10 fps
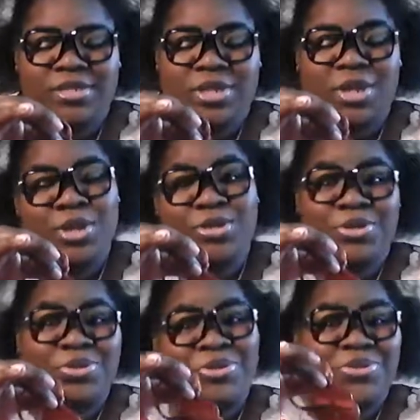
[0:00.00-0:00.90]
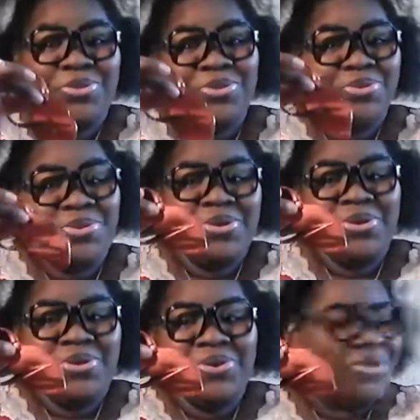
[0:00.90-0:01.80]
guys do, do, do,
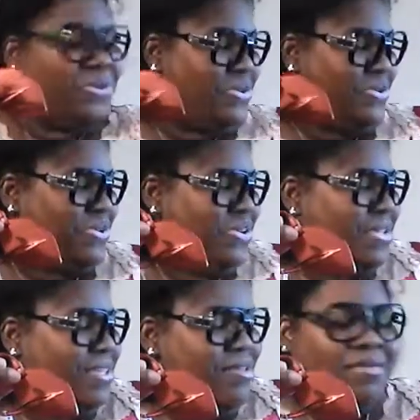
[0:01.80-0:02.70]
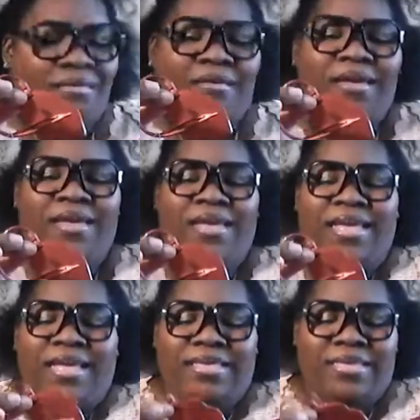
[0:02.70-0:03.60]
do
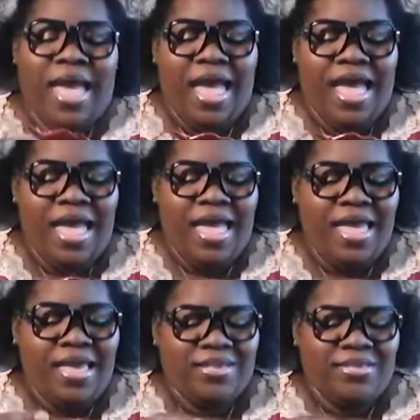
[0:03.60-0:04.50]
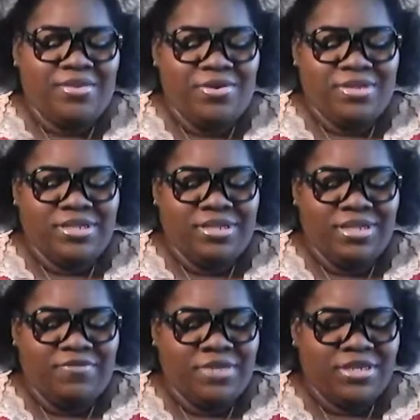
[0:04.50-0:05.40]
yes thorns and
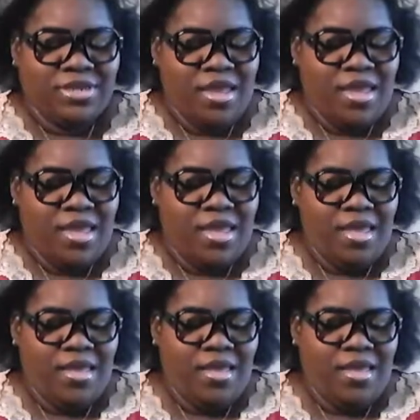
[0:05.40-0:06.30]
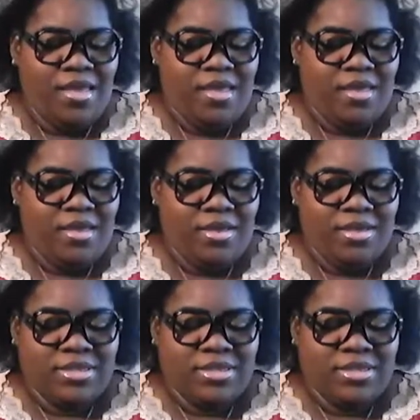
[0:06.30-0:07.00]
zebras yes